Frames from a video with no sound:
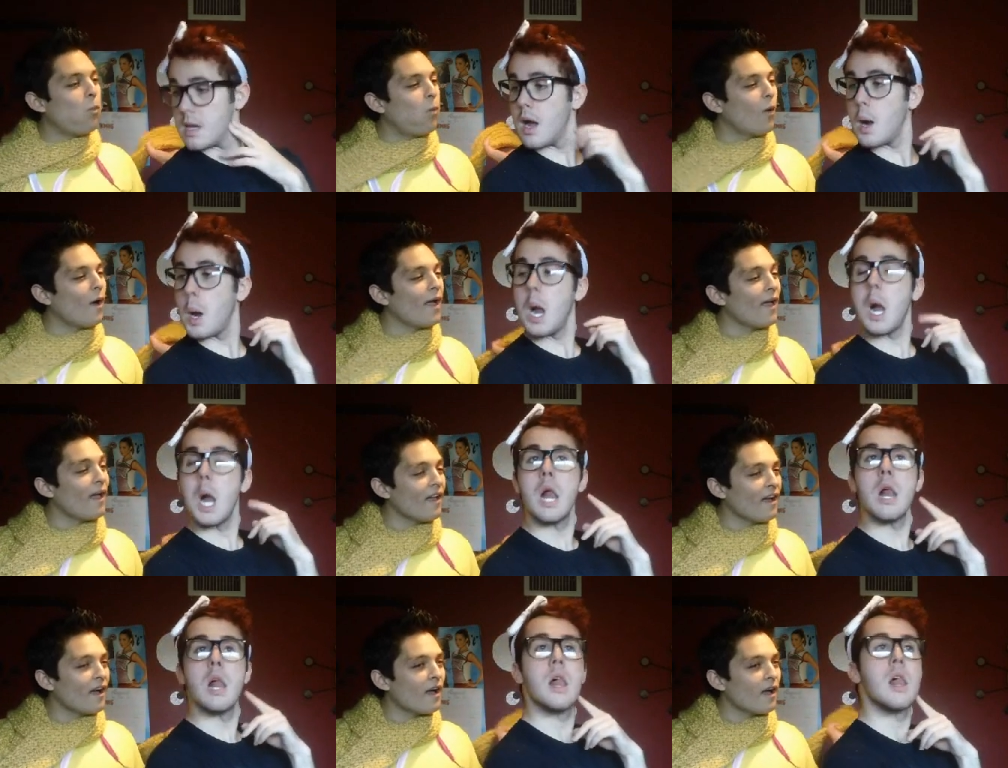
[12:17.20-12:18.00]

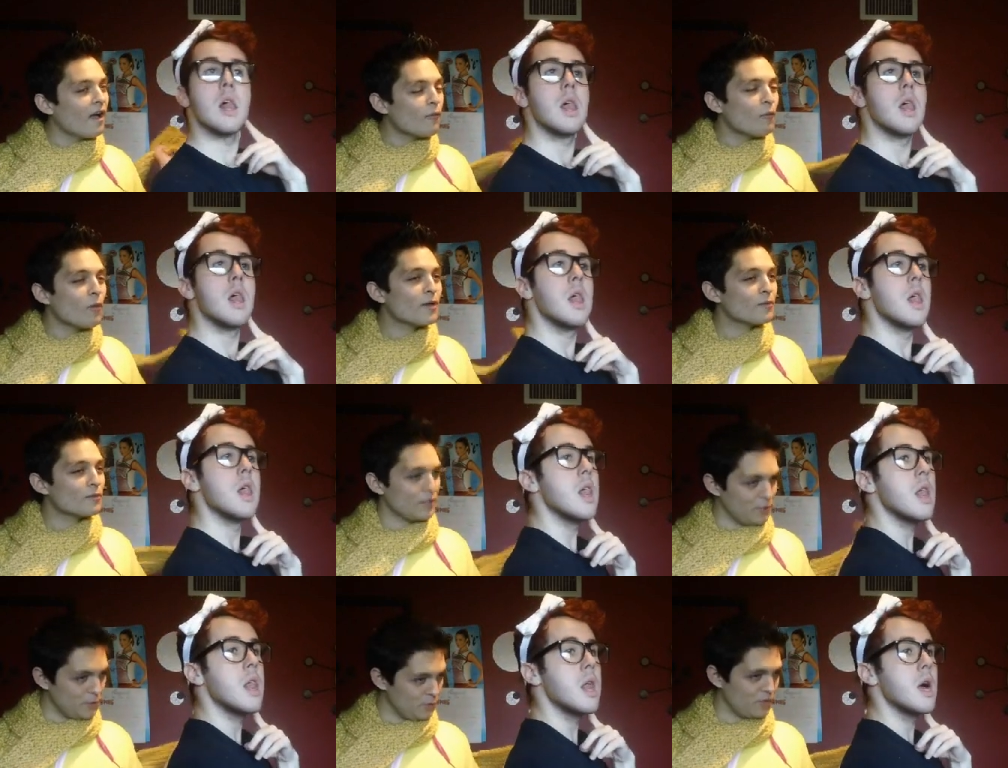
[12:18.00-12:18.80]
Speaker 1: What were
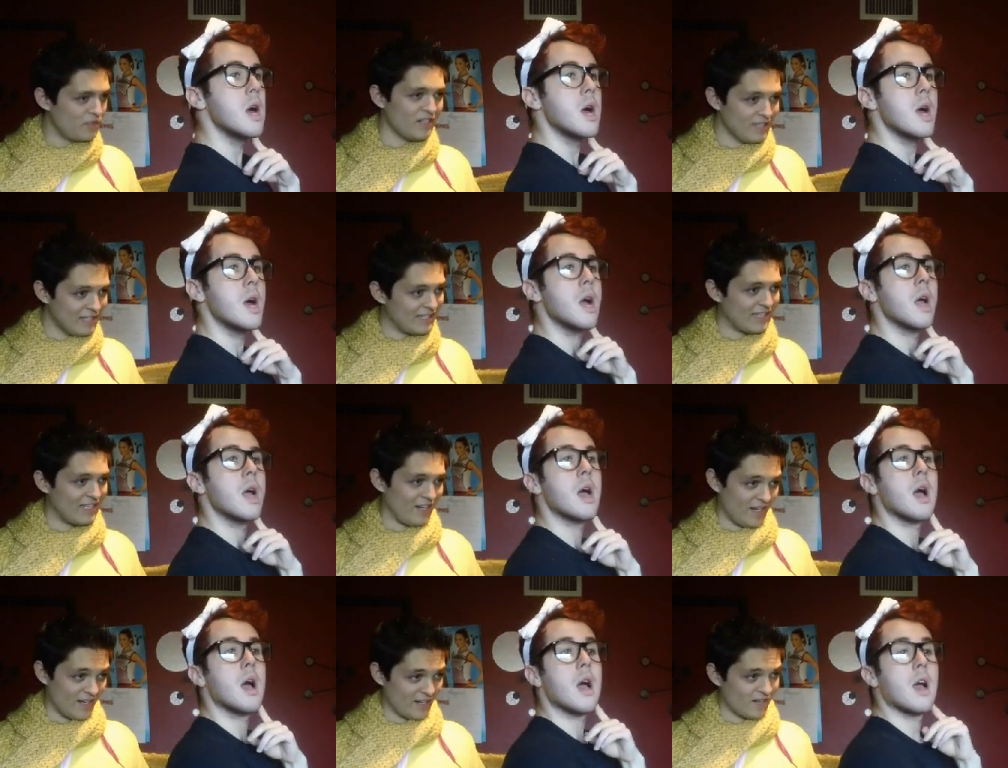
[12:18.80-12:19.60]
you
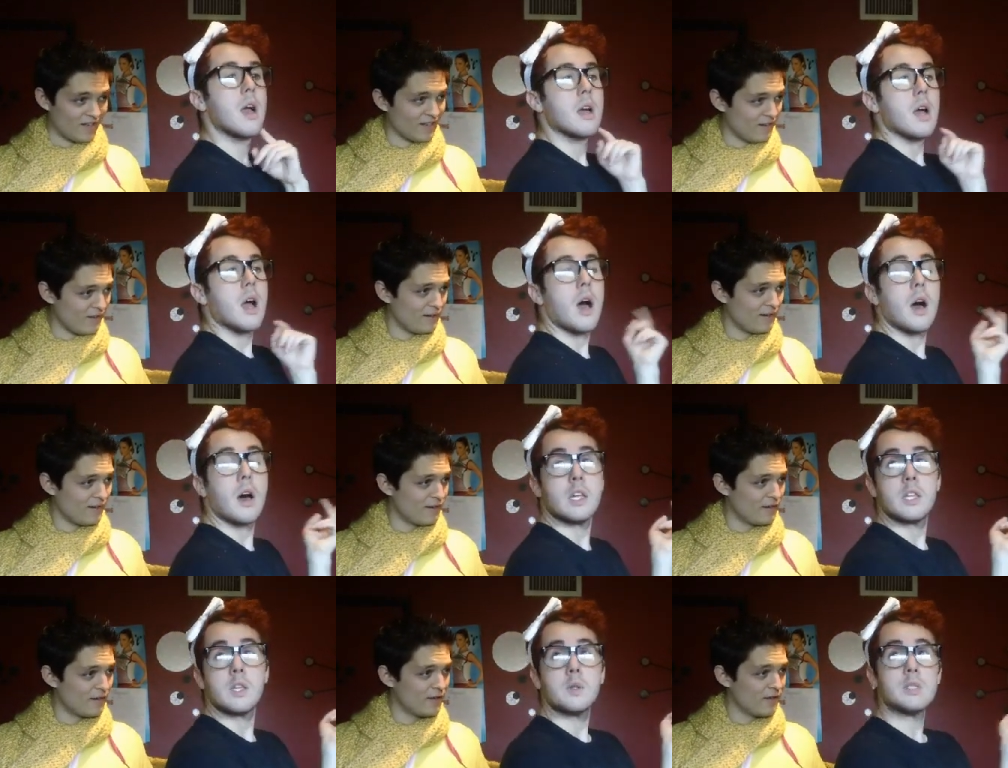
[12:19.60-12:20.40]
thinking?
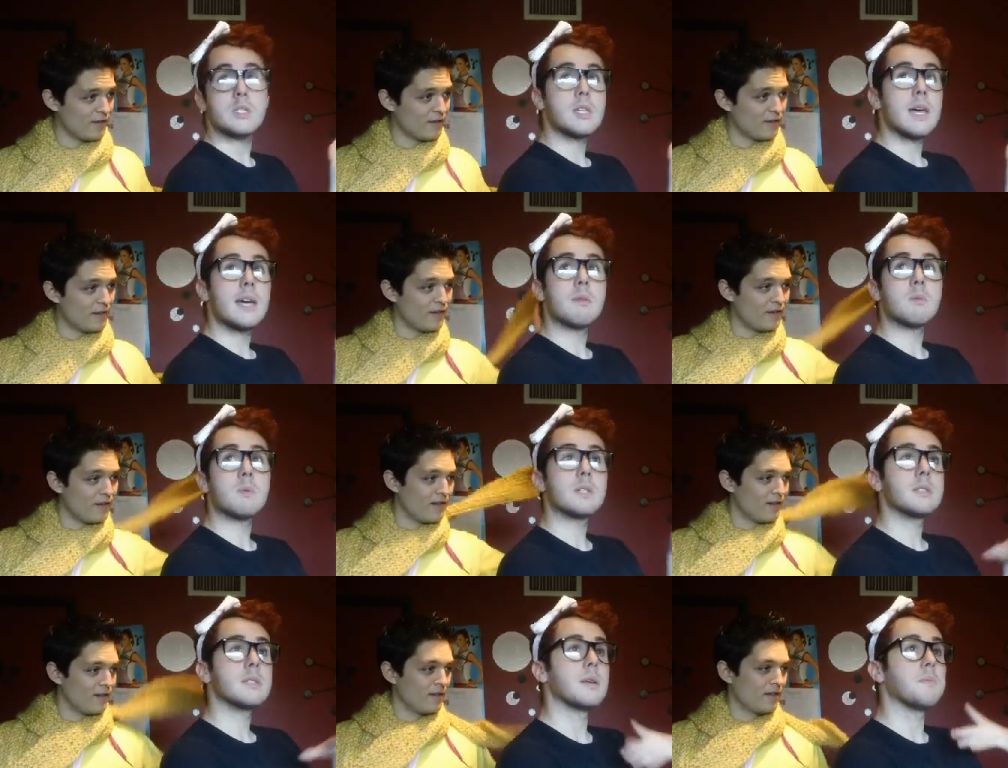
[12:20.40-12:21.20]
All you said
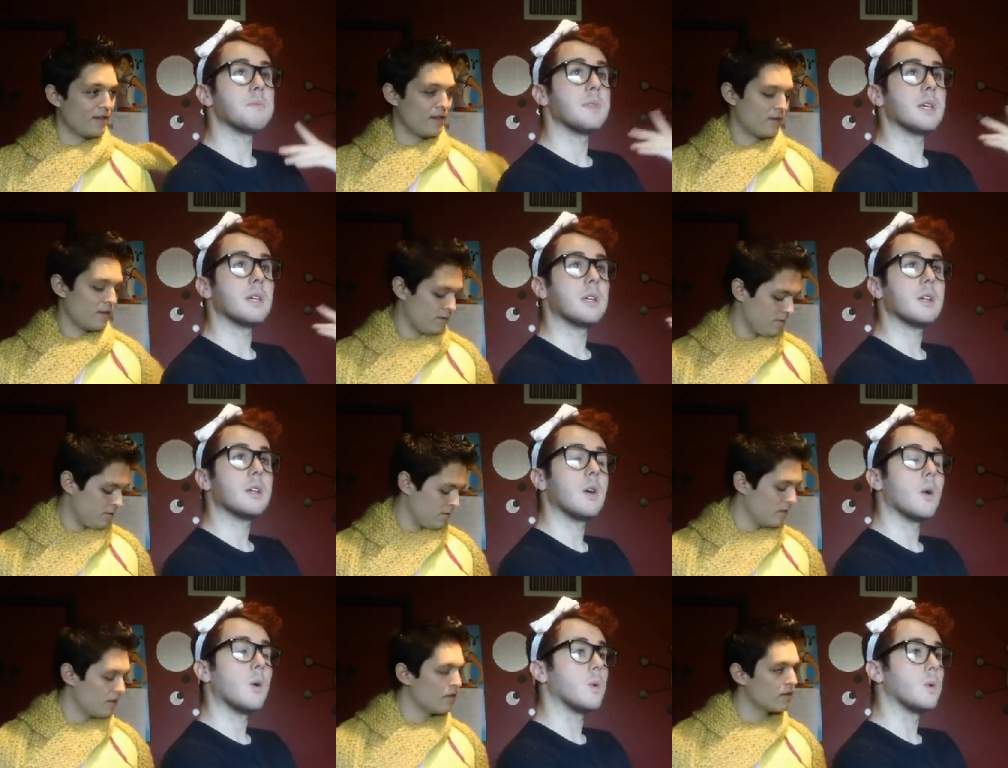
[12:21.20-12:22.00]
was something
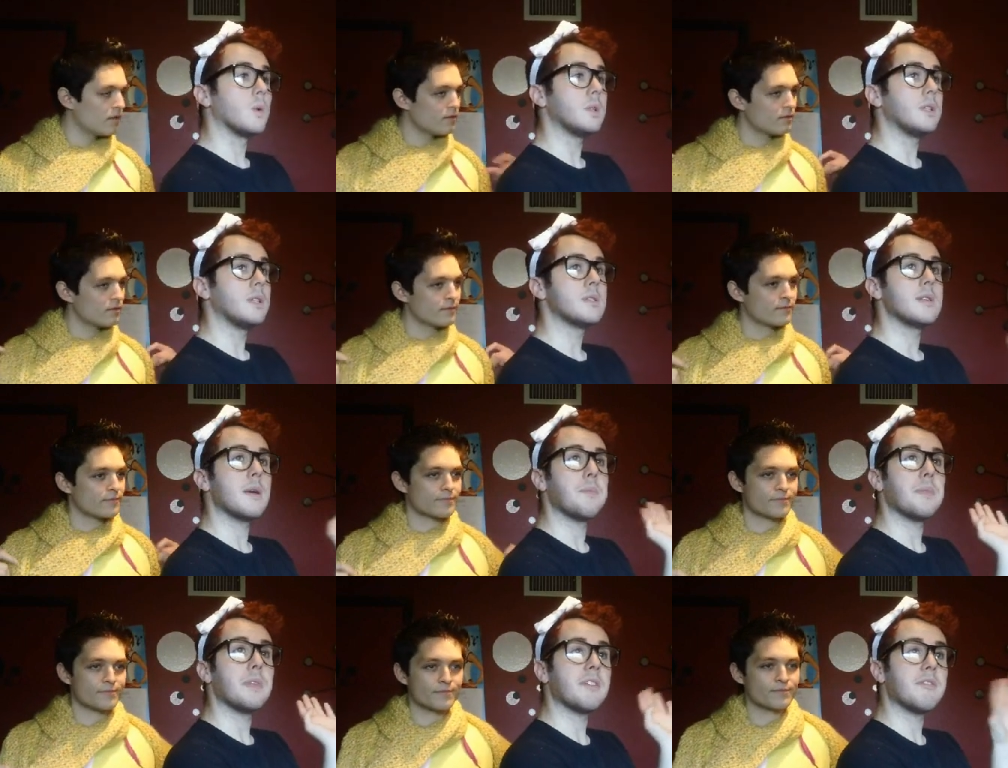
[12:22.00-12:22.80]
gold,
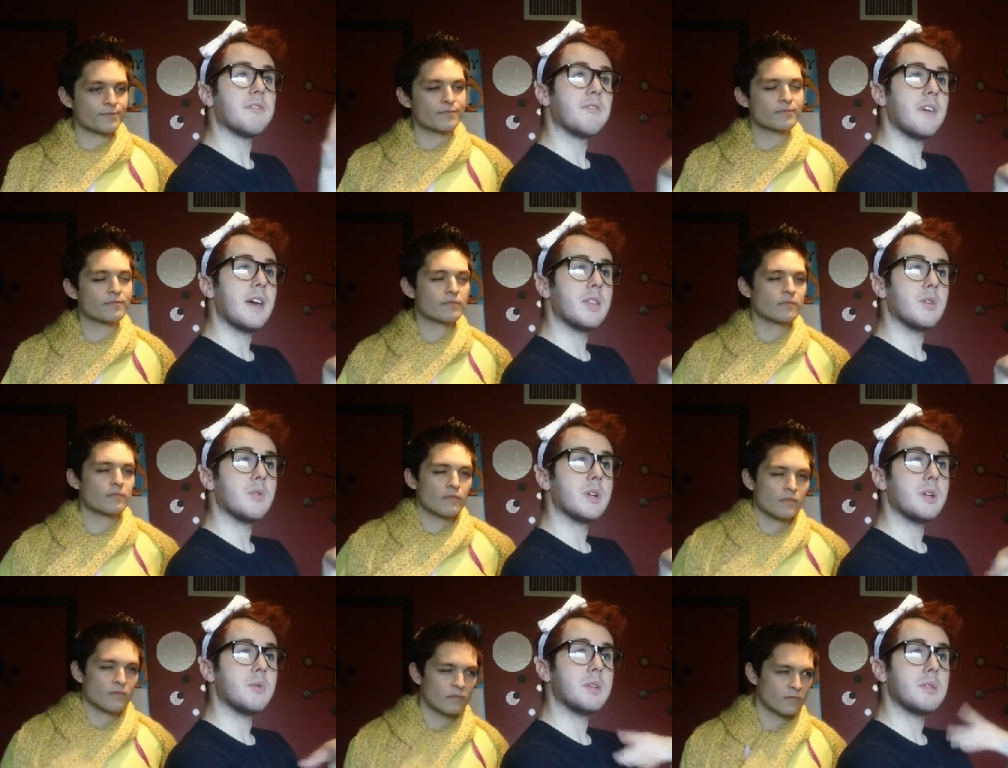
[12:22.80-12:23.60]
something
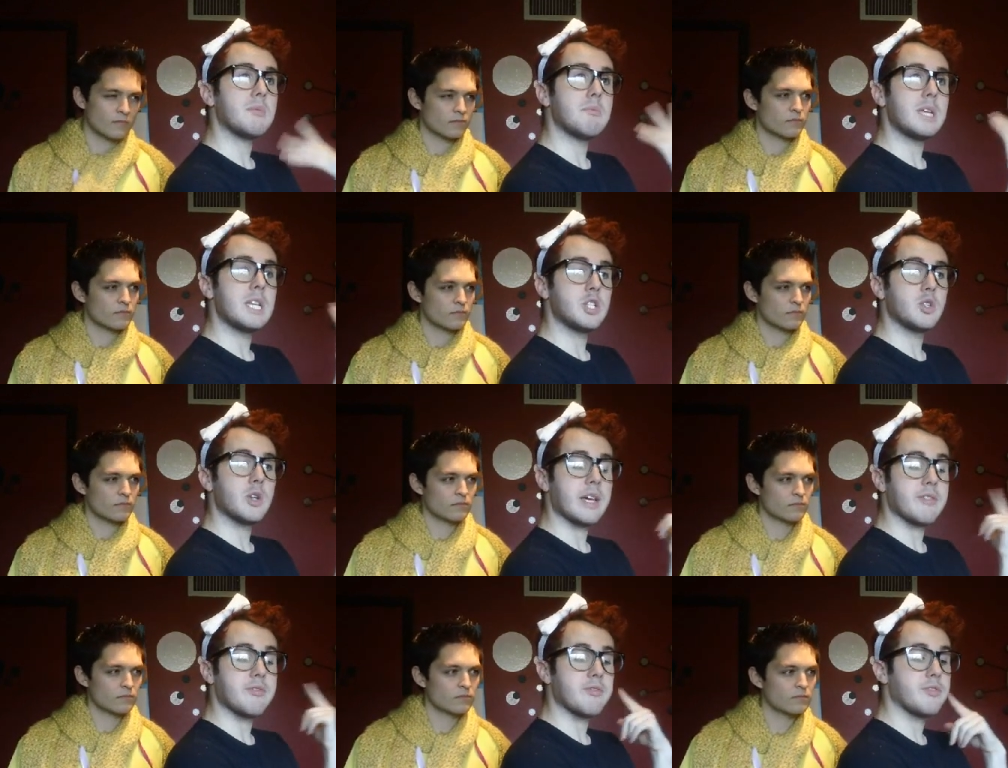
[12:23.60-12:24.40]
feathery with
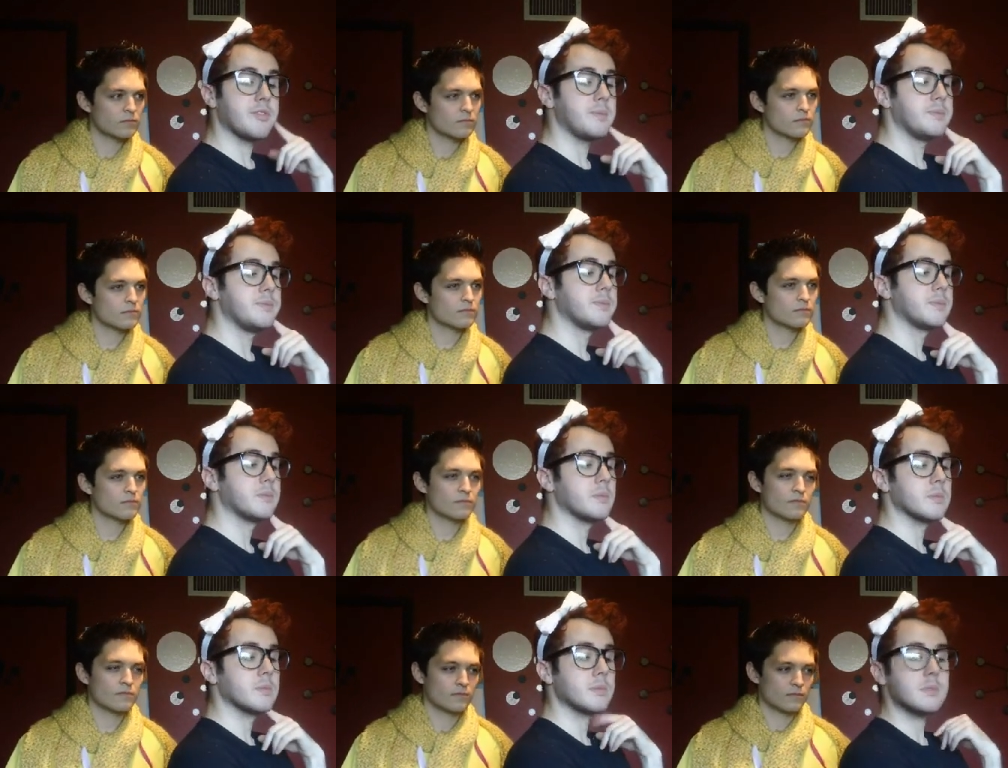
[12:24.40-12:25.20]
midriff.
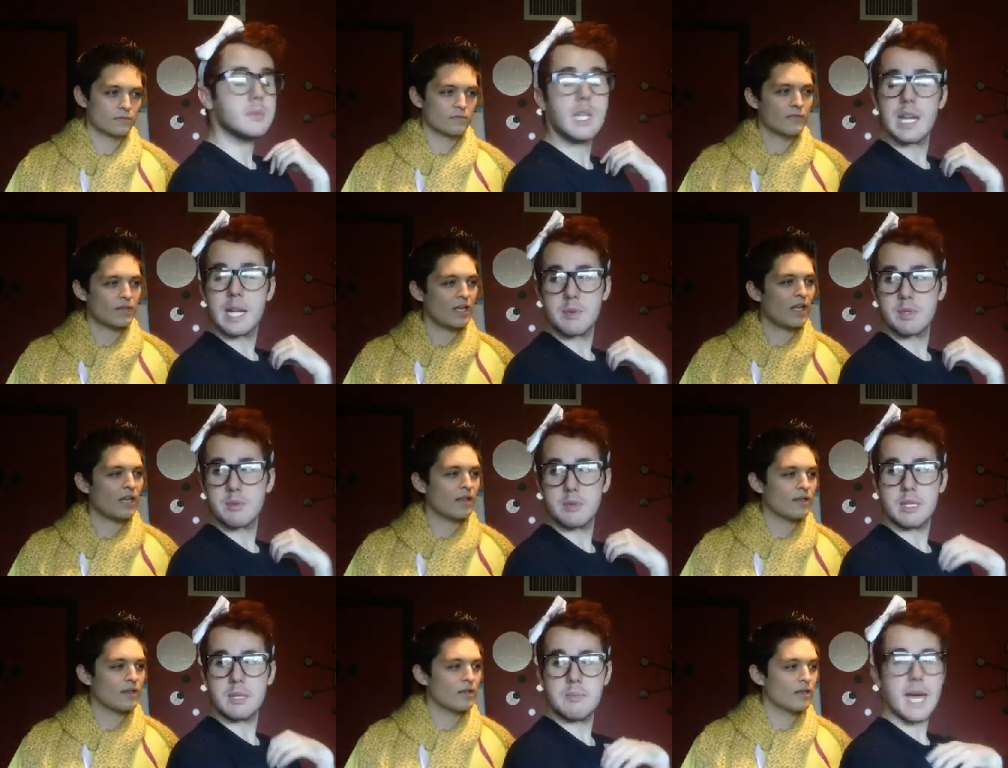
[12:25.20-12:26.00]
And I was
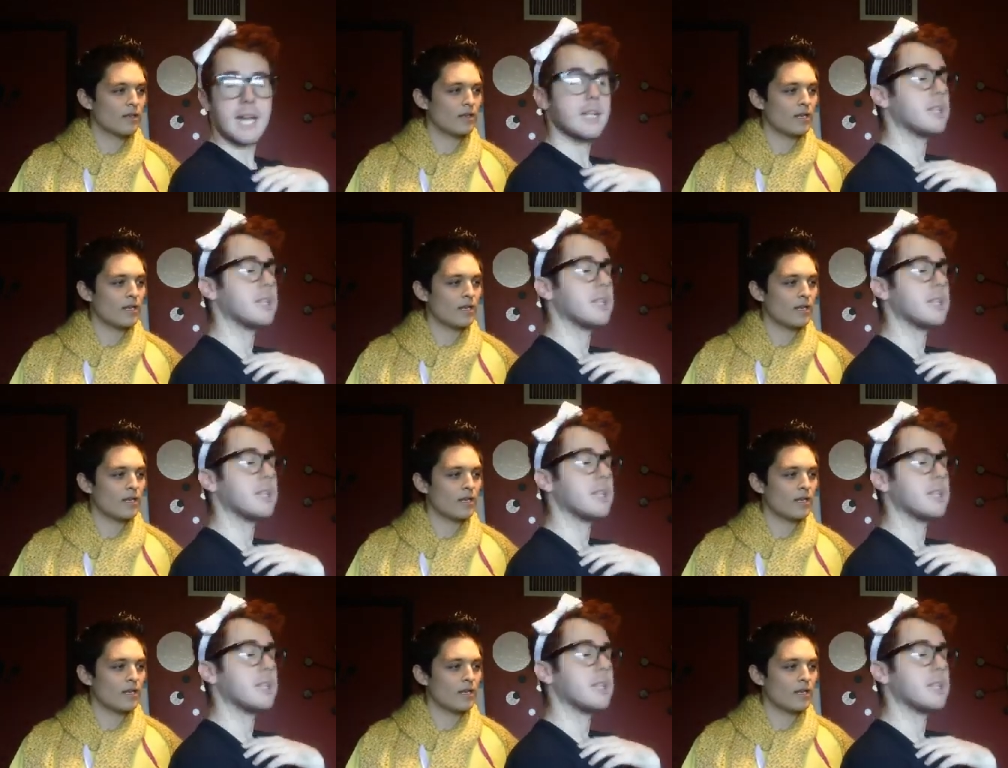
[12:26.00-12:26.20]
really mad